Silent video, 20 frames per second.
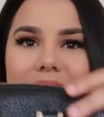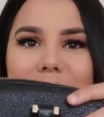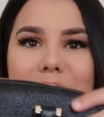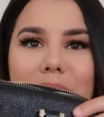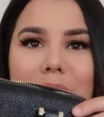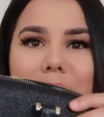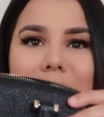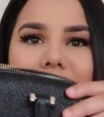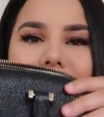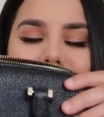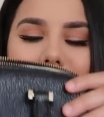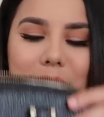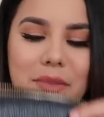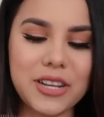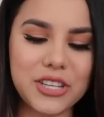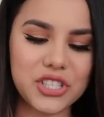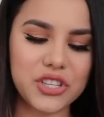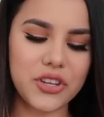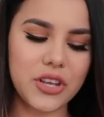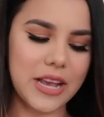and I'm
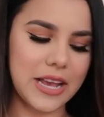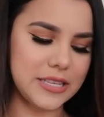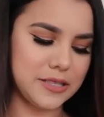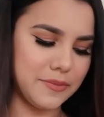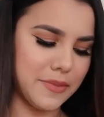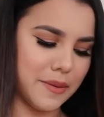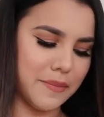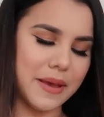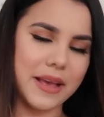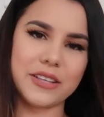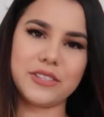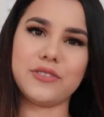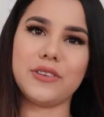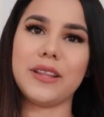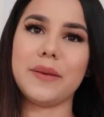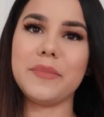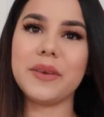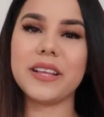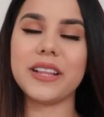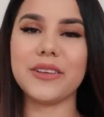gonna show you guys my bag. So
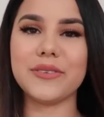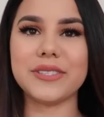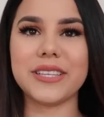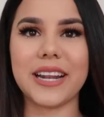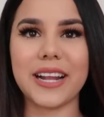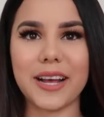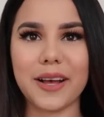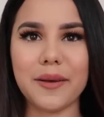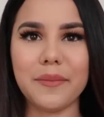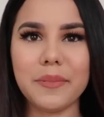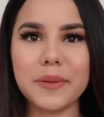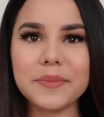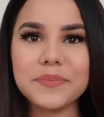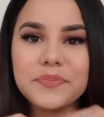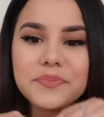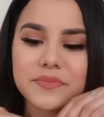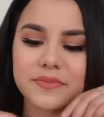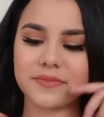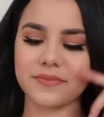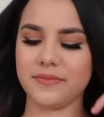let me close it up.
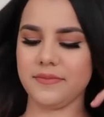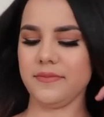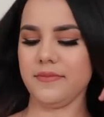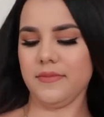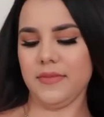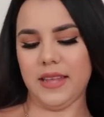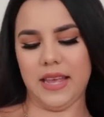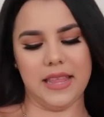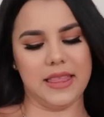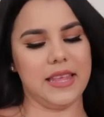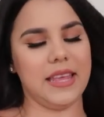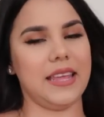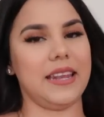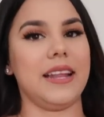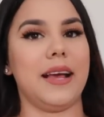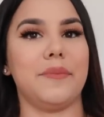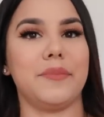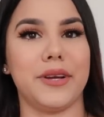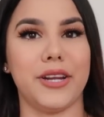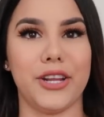And
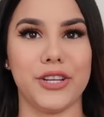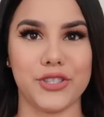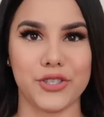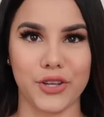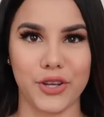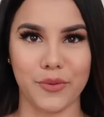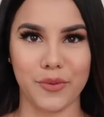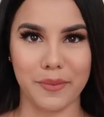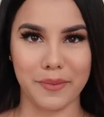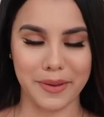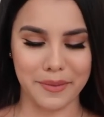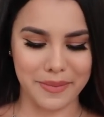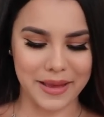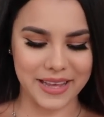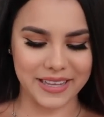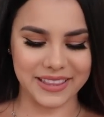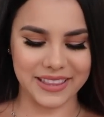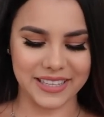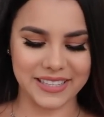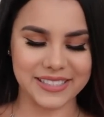then I'm gonna show you what my
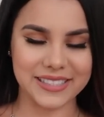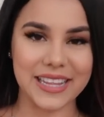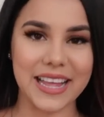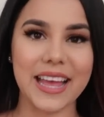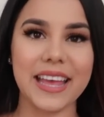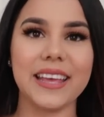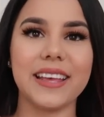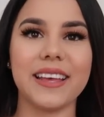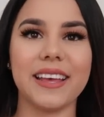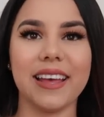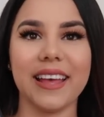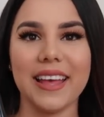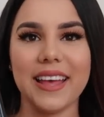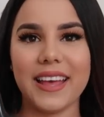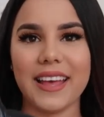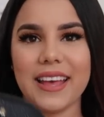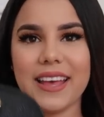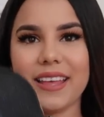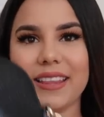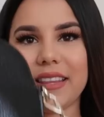bag looks like.
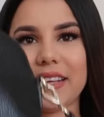It